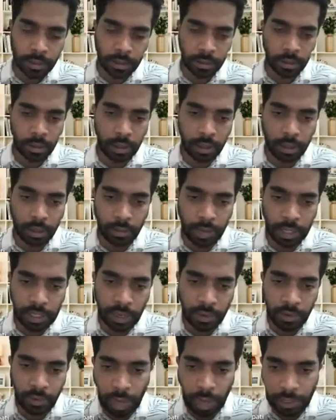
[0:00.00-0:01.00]

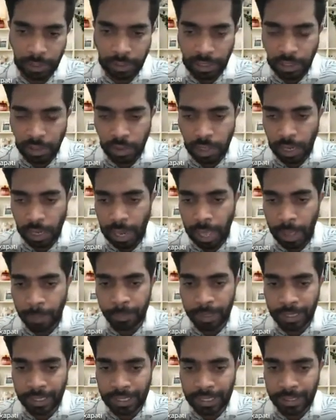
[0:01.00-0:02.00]
HIV vaccine trial
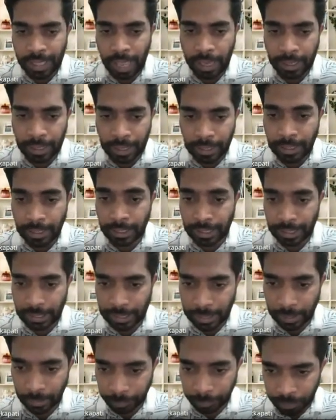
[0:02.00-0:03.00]
happening in Thailand and
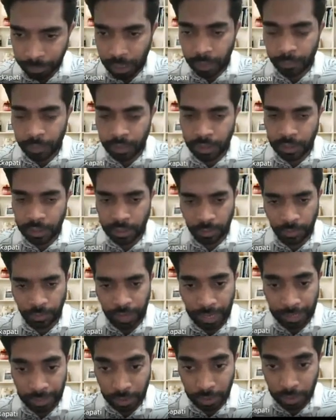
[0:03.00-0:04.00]
India, which is in
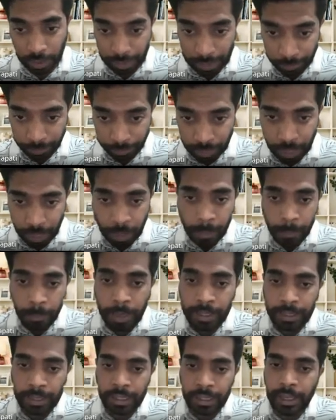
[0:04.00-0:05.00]
phase 3,
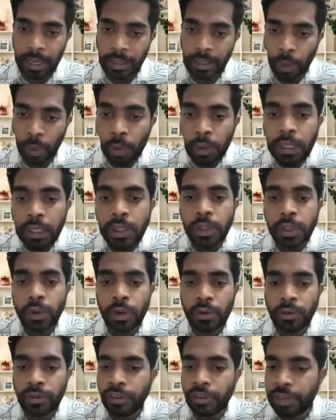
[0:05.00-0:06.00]
but it has only
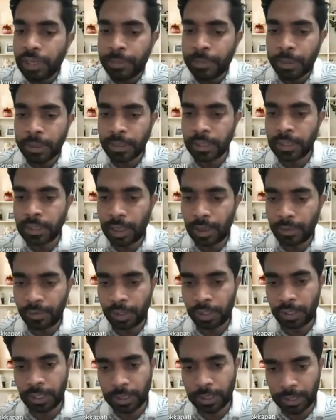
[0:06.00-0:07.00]
shown 50%
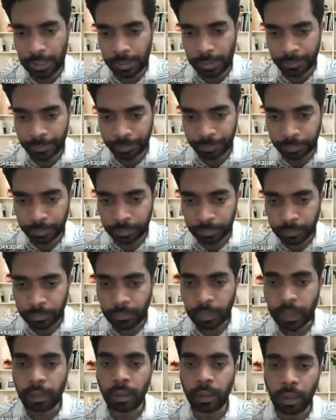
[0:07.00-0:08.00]
efficiency.
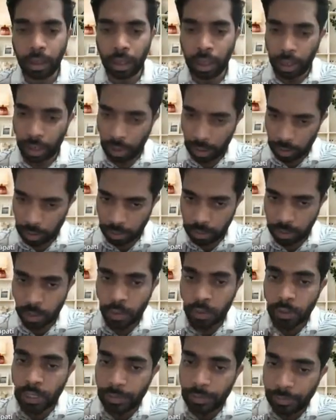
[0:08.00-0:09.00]

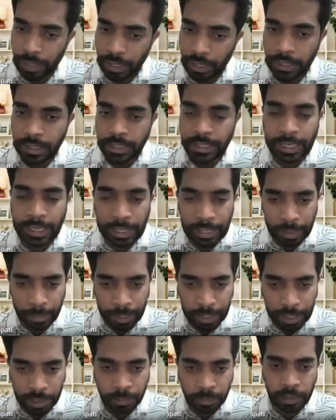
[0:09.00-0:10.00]
So we are still
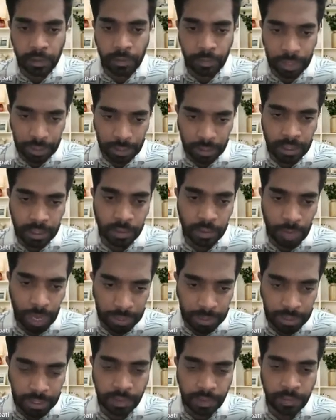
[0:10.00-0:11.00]
debatable whether this
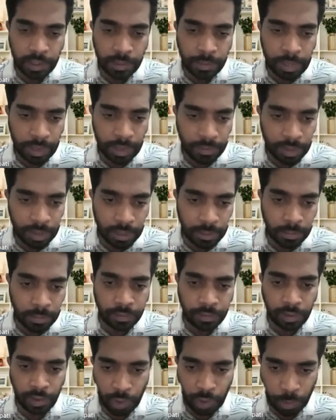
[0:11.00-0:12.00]
vaccine will be available
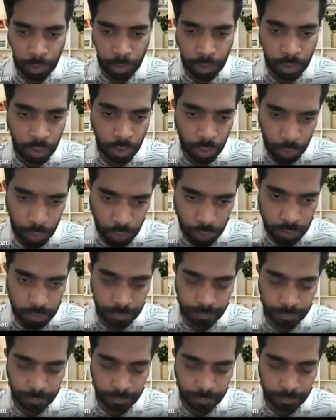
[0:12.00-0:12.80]
for humans to use.